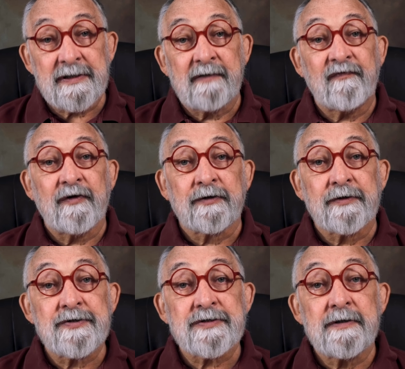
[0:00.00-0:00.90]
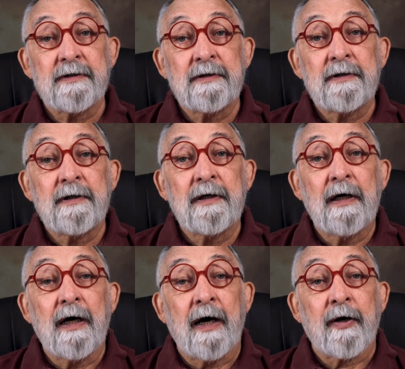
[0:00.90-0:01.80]
filters
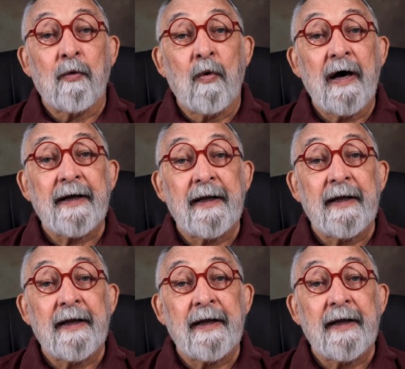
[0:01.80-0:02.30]
on a wide